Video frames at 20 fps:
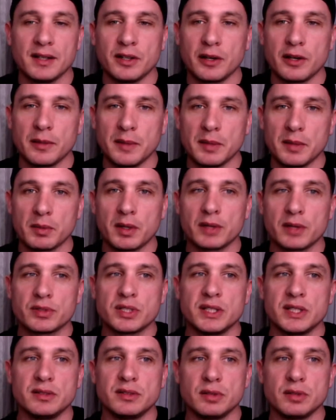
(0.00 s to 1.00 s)
You know what I mean? What if
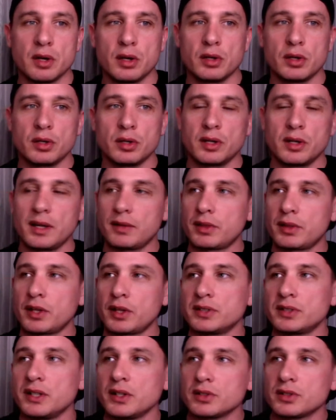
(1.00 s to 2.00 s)
she,
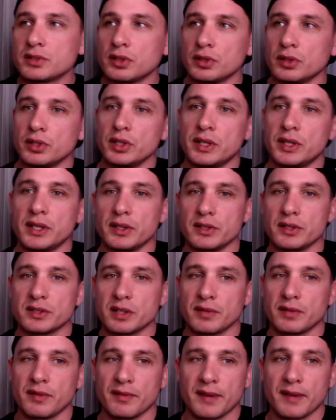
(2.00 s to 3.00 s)
thirteen years old, you kill
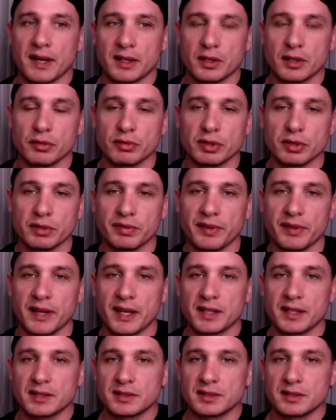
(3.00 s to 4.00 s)
yourself in vodka real
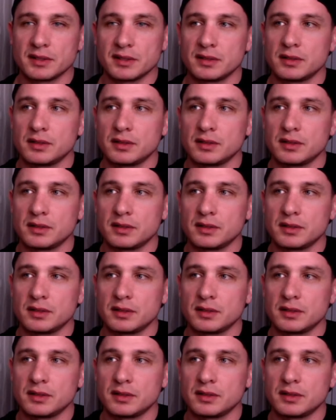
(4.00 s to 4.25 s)
fast.